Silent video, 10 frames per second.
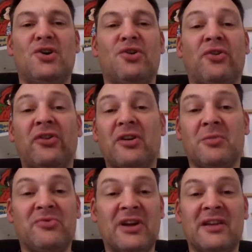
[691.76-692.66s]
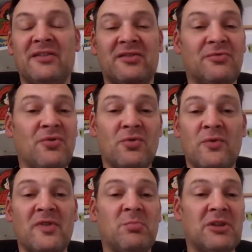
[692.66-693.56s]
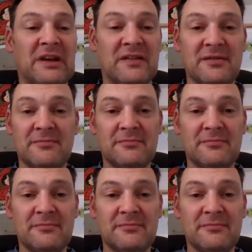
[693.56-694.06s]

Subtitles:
our circumstances are all over the place.